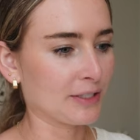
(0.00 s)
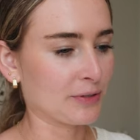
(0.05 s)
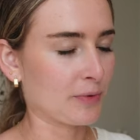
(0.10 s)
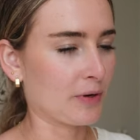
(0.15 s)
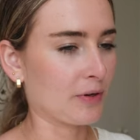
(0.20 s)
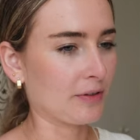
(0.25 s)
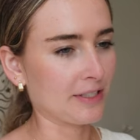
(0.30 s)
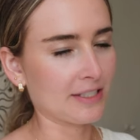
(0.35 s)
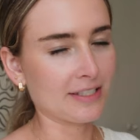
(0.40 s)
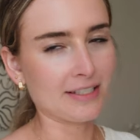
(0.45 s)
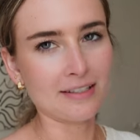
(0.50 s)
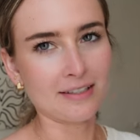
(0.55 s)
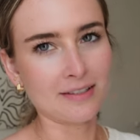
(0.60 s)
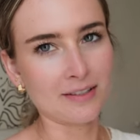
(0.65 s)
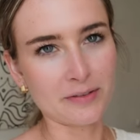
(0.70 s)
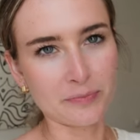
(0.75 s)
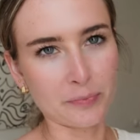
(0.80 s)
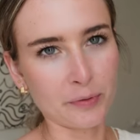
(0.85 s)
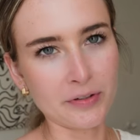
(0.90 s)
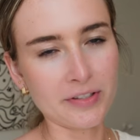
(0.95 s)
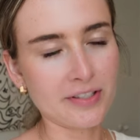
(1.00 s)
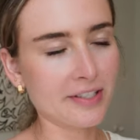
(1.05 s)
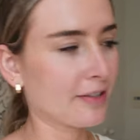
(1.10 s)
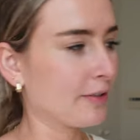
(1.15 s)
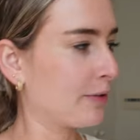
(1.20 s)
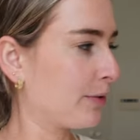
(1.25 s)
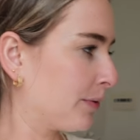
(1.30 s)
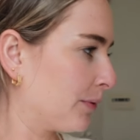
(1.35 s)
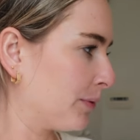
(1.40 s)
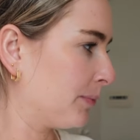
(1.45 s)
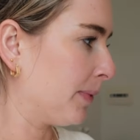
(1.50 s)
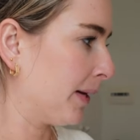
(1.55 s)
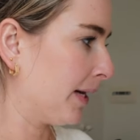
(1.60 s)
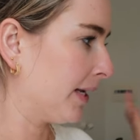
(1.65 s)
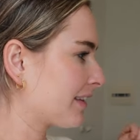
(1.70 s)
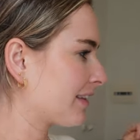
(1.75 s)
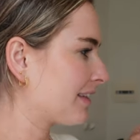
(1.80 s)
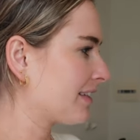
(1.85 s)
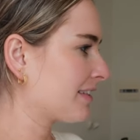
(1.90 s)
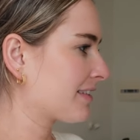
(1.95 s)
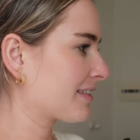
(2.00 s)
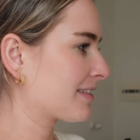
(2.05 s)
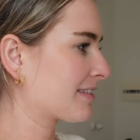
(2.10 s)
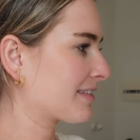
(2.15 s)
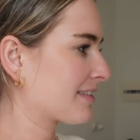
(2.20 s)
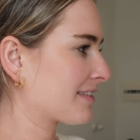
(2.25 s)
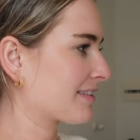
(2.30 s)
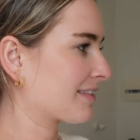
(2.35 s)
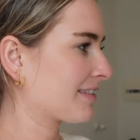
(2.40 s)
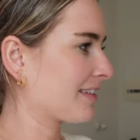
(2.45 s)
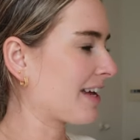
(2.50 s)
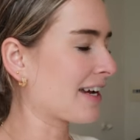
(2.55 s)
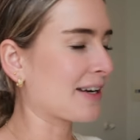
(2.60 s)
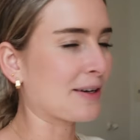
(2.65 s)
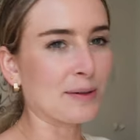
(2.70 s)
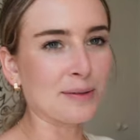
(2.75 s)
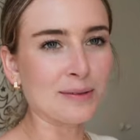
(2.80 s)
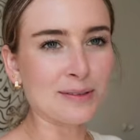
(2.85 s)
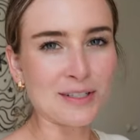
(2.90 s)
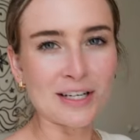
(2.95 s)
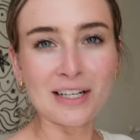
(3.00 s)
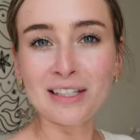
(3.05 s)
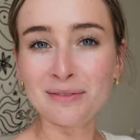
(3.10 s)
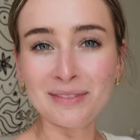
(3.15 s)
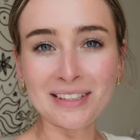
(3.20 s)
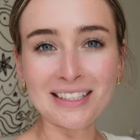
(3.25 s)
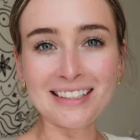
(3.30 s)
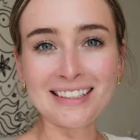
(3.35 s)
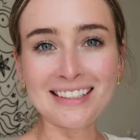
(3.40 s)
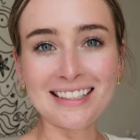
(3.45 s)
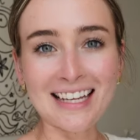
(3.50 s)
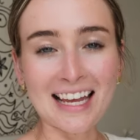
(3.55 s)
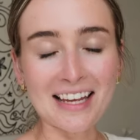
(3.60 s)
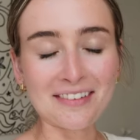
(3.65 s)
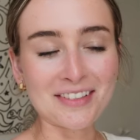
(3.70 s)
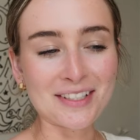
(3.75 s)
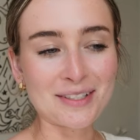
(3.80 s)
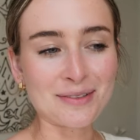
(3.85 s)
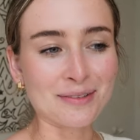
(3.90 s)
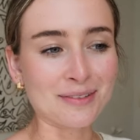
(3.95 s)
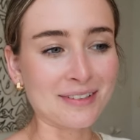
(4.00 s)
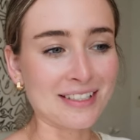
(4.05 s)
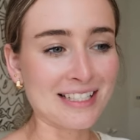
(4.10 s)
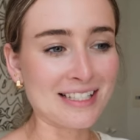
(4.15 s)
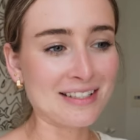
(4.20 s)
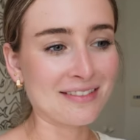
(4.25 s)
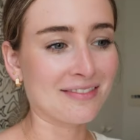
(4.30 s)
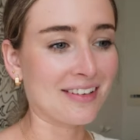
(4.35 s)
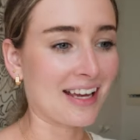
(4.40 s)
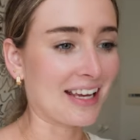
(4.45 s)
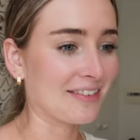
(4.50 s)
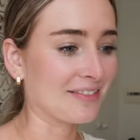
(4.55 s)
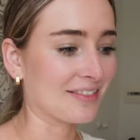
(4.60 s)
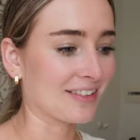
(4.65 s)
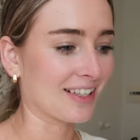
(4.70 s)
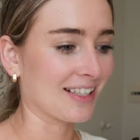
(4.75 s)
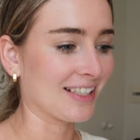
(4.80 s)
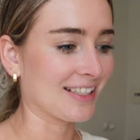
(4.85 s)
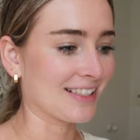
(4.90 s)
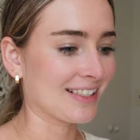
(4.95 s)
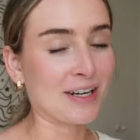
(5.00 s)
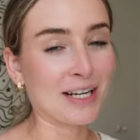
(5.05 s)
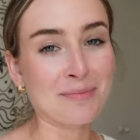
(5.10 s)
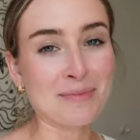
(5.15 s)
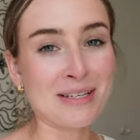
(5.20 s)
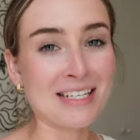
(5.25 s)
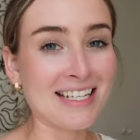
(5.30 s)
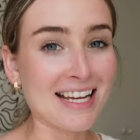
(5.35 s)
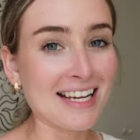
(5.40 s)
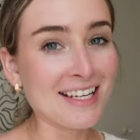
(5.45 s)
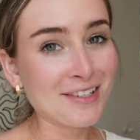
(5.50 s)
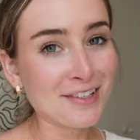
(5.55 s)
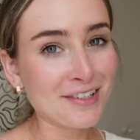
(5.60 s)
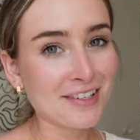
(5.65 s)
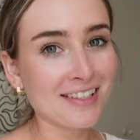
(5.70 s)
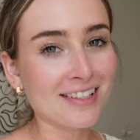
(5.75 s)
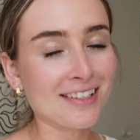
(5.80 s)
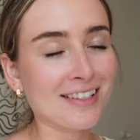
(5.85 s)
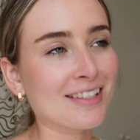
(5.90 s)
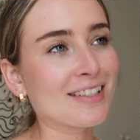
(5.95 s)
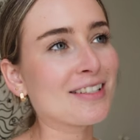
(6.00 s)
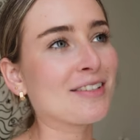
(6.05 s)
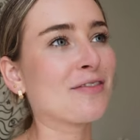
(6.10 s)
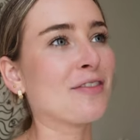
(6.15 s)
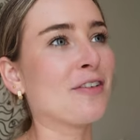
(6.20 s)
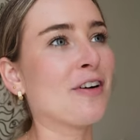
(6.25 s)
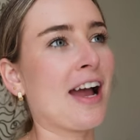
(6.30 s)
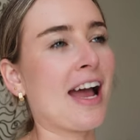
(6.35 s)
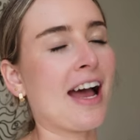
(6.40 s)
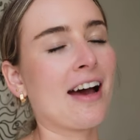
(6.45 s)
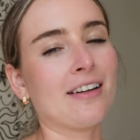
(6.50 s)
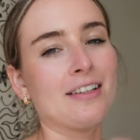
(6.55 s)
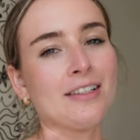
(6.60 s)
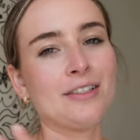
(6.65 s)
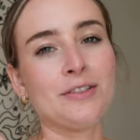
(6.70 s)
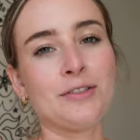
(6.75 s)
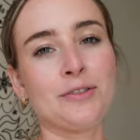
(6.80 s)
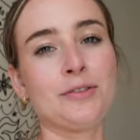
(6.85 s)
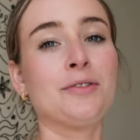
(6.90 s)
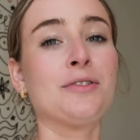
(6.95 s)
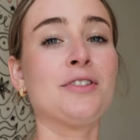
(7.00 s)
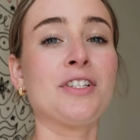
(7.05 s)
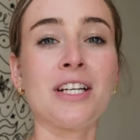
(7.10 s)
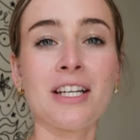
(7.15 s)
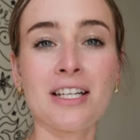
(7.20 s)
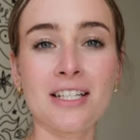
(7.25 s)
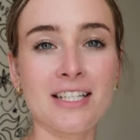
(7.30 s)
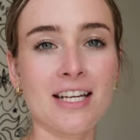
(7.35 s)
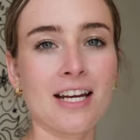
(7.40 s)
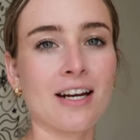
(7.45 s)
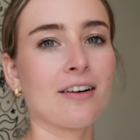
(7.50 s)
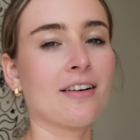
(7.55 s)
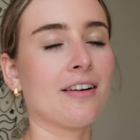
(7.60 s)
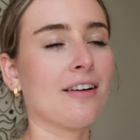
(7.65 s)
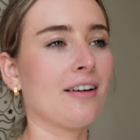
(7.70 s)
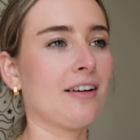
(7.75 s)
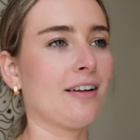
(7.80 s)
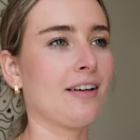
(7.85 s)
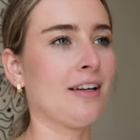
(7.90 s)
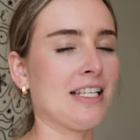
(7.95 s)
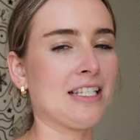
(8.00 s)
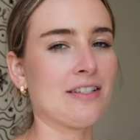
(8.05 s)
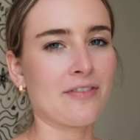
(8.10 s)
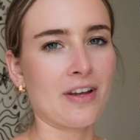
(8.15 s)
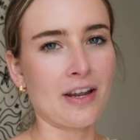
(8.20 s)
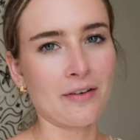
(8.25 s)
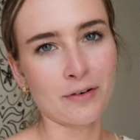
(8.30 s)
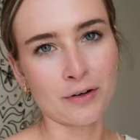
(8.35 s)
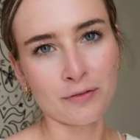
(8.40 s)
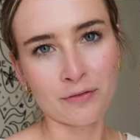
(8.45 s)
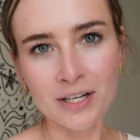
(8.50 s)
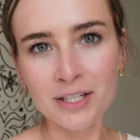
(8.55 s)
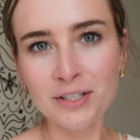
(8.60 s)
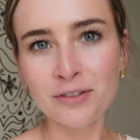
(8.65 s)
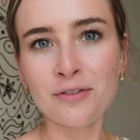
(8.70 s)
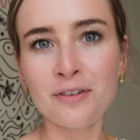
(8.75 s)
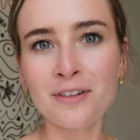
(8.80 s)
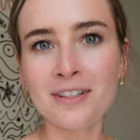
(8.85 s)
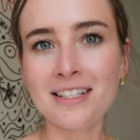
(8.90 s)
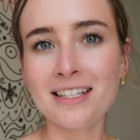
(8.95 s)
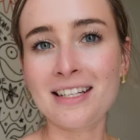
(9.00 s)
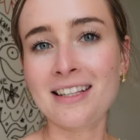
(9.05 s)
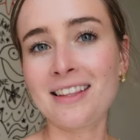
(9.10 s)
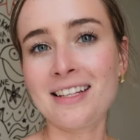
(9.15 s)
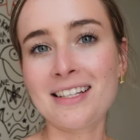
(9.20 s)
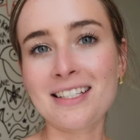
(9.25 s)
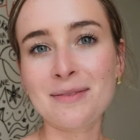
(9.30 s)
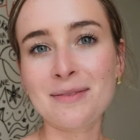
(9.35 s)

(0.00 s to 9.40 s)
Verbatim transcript: as well. This isn't sponsored at all, but this like old gentleman gave us all his favorite recommendations for how to do Cinque Terre, his favorite restaurants in La